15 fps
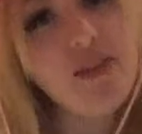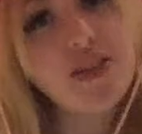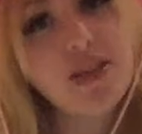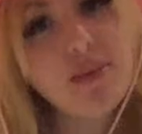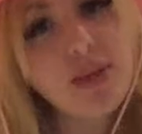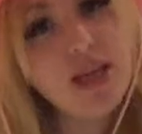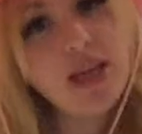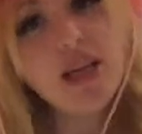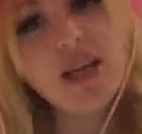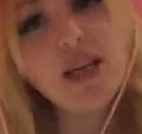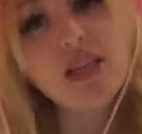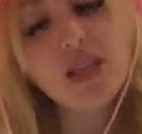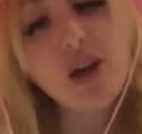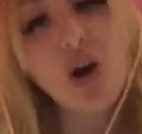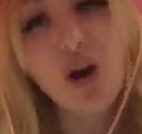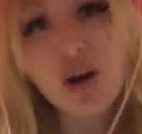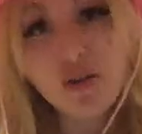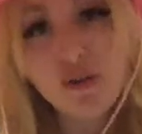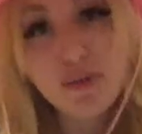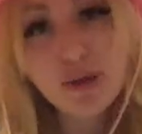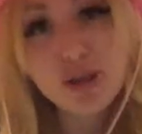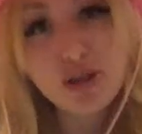something is like hard for
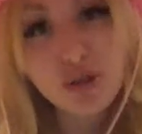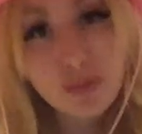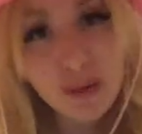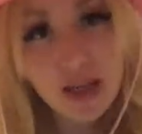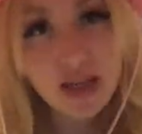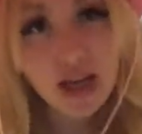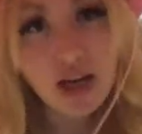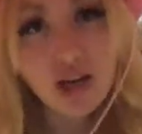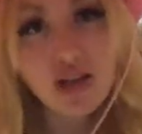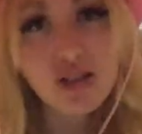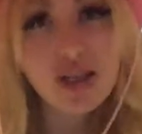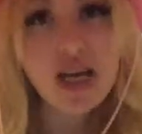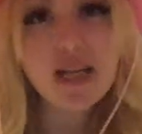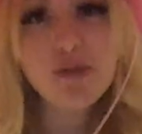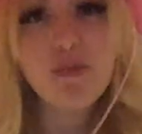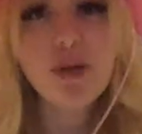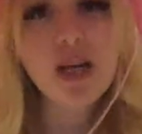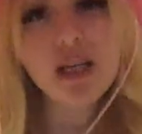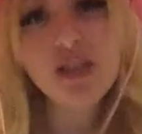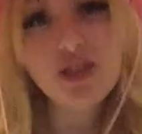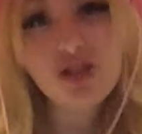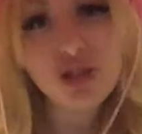me to do with my nails, it's because
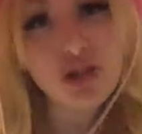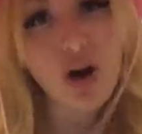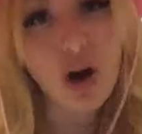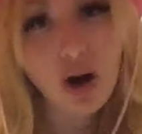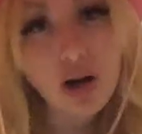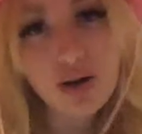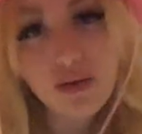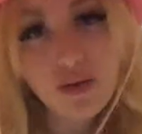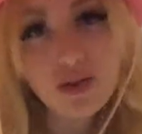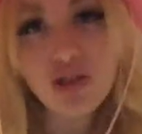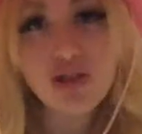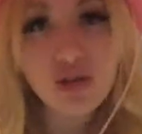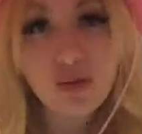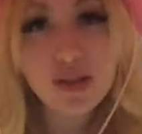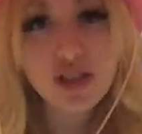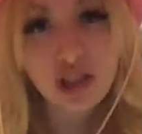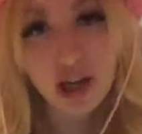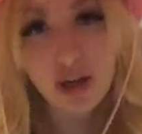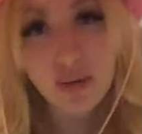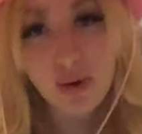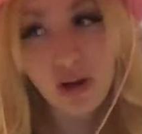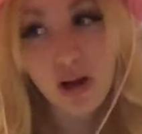it's just hard to do in
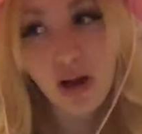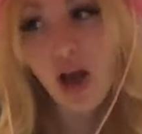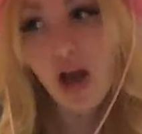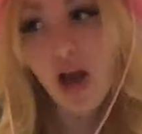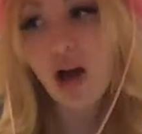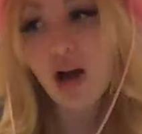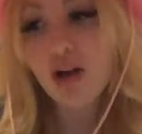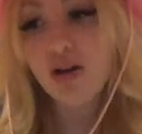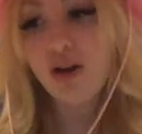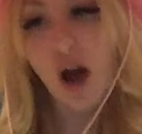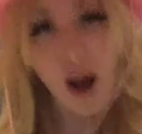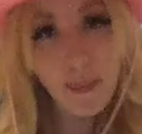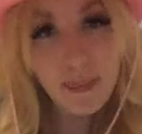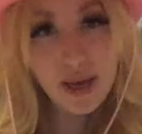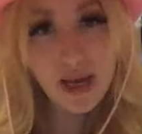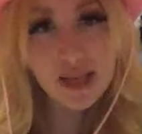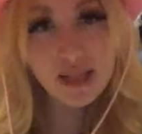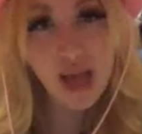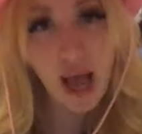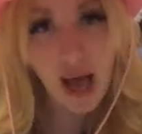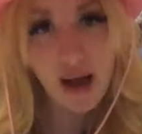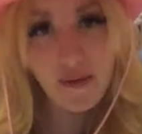general, not because I
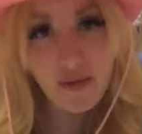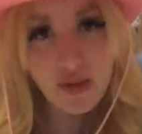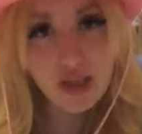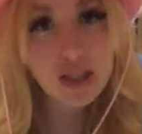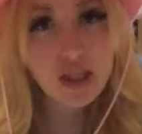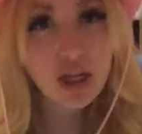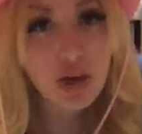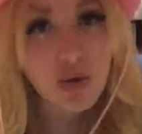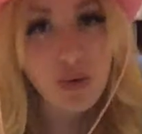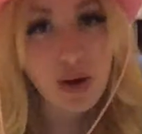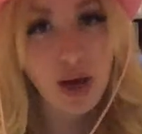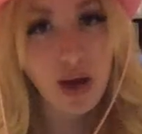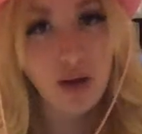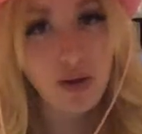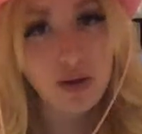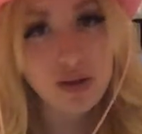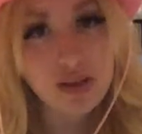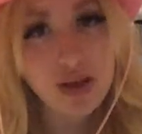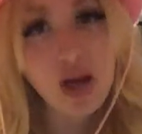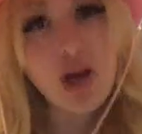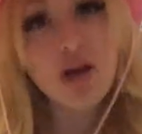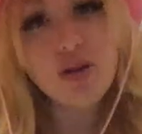have these cute nails.
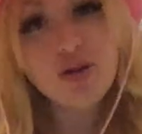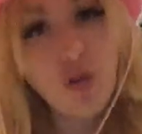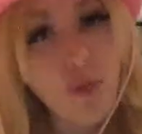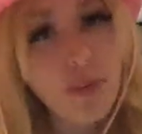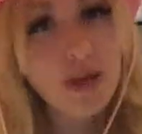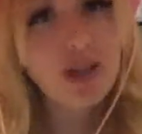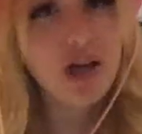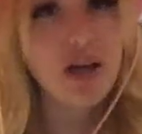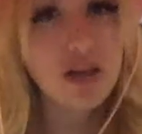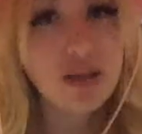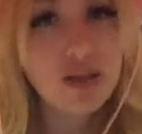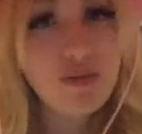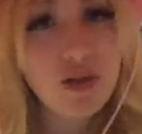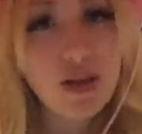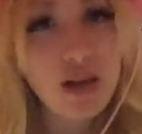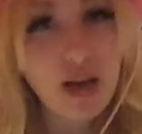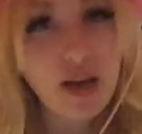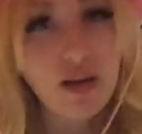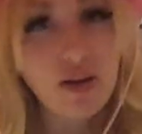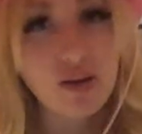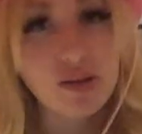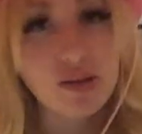Don't be jealous of the
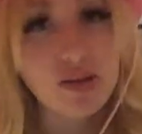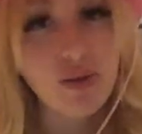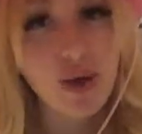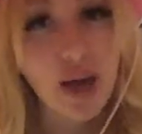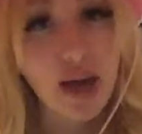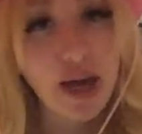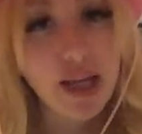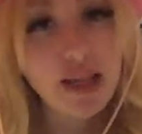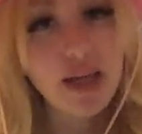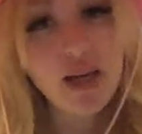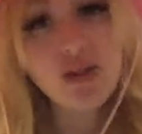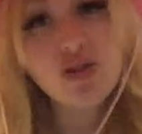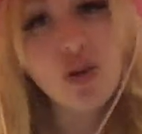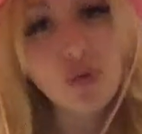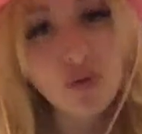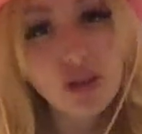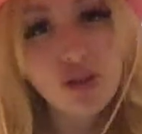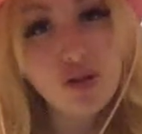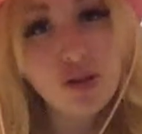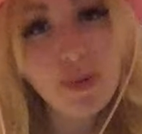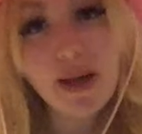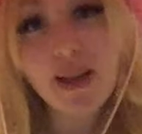nails, okay? Like, don't
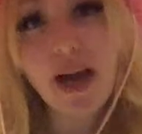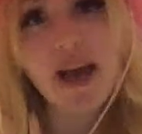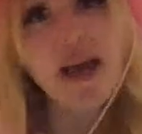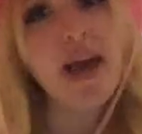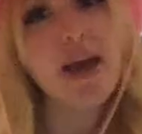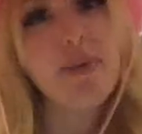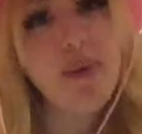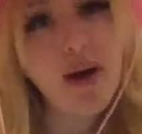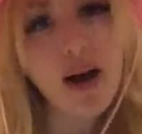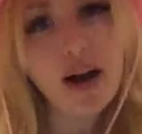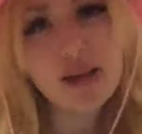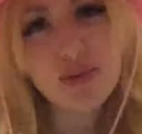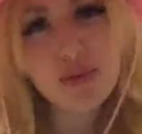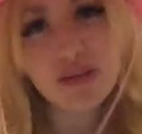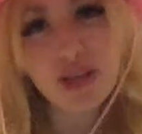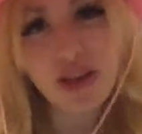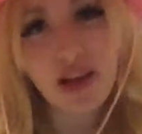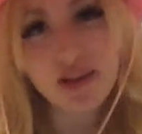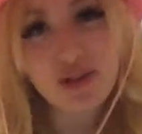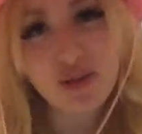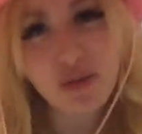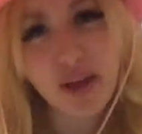disrespect it. I hate when guys will say that
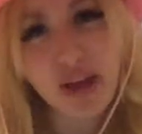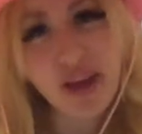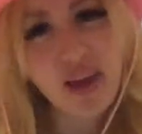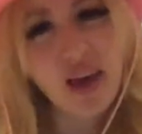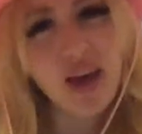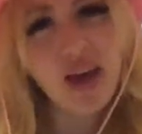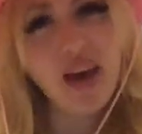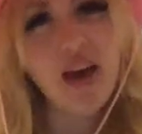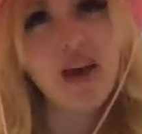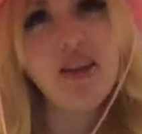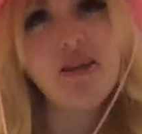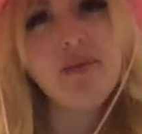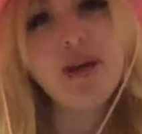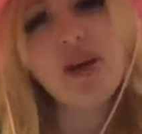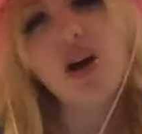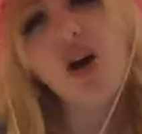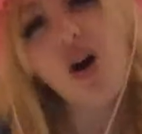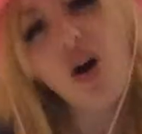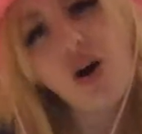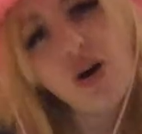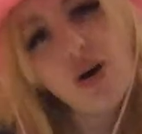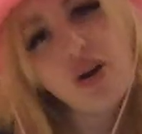too. Like, they're like,
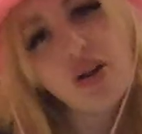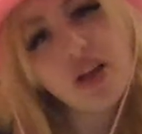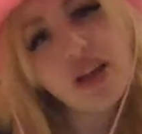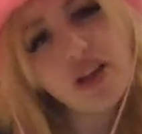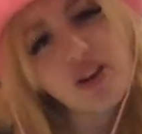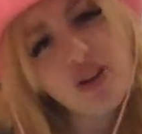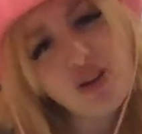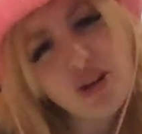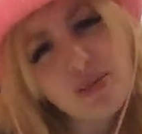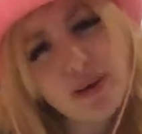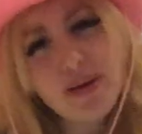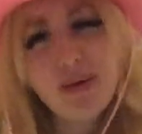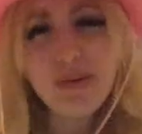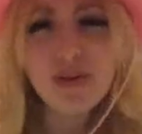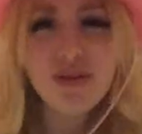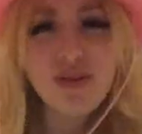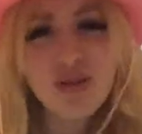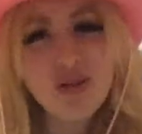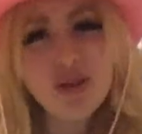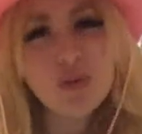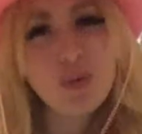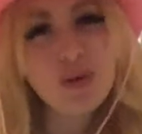oh, like, are you gonna be able to do
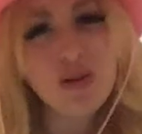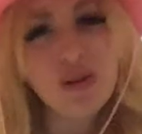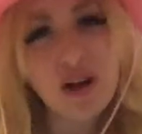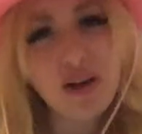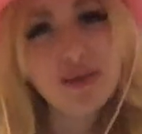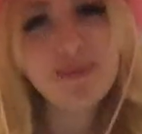this with your nails? I'm